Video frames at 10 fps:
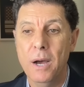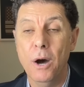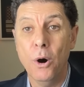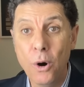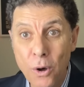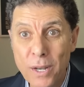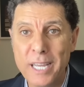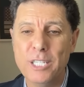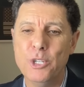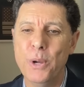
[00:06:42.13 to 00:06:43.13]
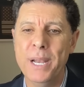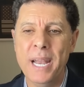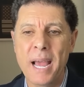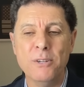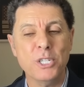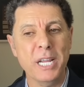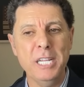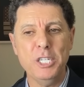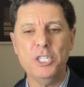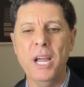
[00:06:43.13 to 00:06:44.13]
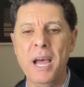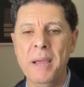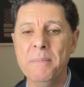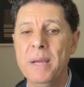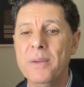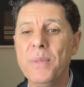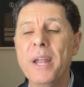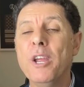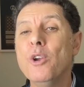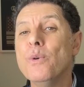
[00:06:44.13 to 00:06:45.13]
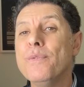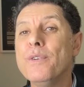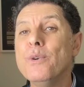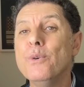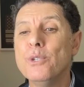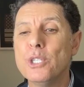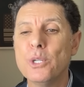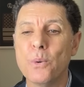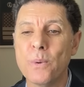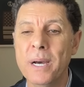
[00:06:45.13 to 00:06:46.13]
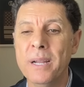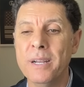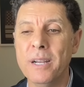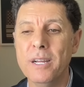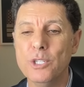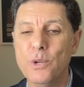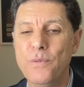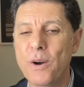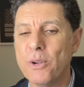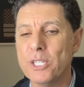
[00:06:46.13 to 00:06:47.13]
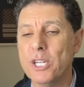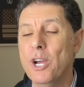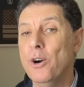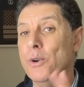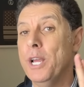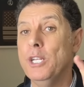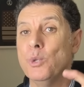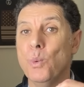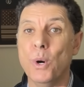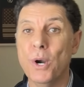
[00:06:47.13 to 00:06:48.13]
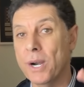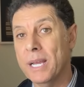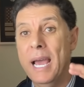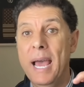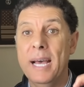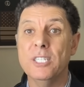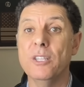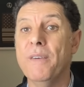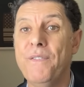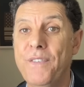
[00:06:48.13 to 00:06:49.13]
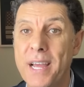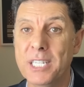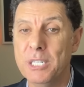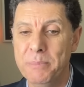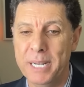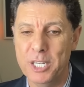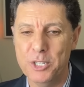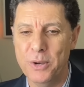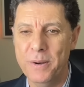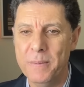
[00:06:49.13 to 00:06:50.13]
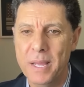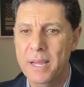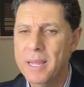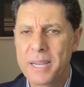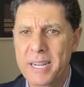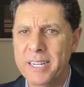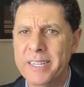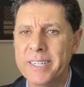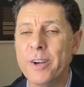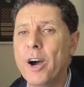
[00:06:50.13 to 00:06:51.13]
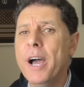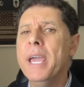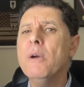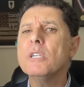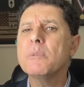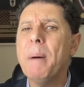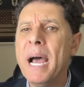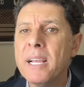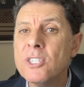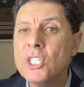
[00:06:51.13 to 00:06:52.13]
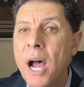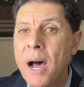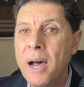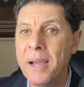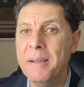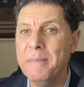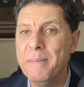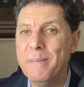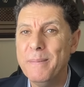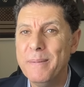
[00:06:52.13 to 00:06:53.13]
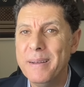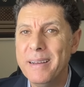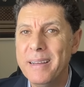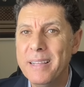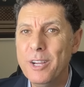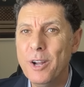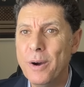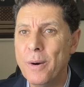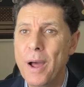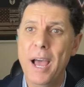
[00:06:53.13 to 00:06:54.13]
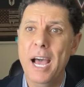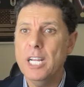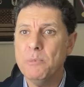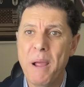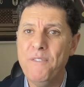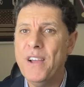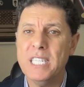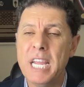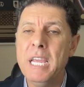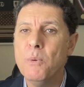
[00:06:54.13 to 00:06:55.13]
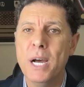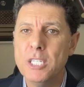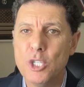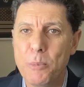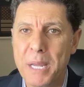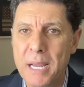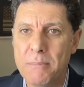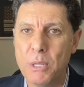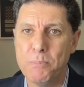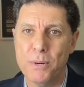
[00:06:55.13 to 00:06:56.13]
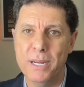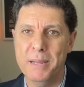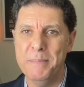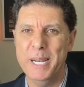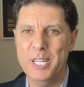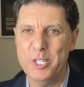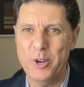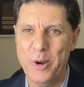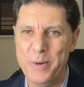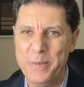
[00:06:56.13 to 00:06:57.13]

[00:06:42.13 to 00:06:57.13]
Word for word: only to announce each time that he refused to run to focus on his work as a defense minister. No, no, no, no. He was buying time. You know, as a matter of fact, he wants to become the prime minister.